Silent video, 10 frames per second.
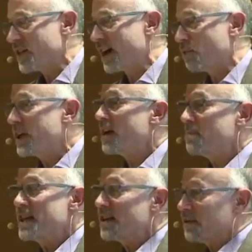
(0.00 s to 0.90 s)
that we get
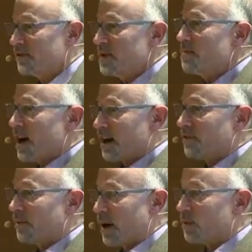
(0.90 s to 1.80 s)
immediate feedback
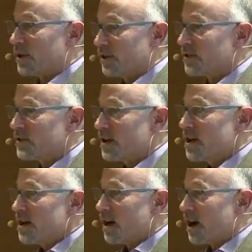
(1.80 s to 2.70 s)
from our readers.
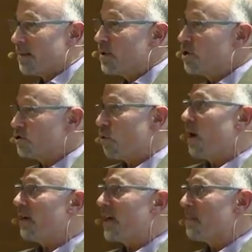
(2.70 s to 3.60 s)
Um, so
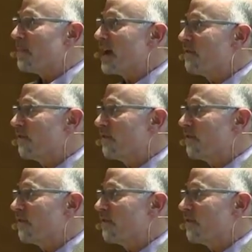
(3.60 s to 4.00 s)
while that may